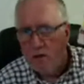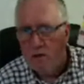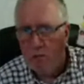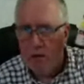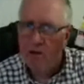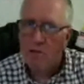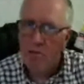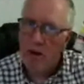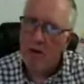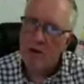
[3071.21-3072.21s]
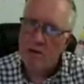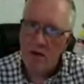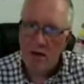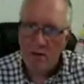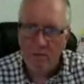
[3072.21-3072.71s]
So it's about
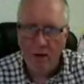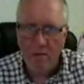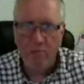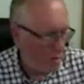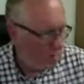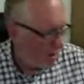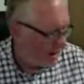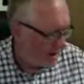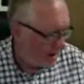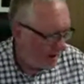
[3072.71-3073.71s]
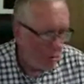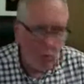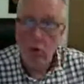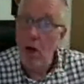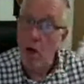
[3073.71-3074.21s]
slightly smaller than my
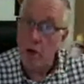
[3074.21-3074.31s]
ear,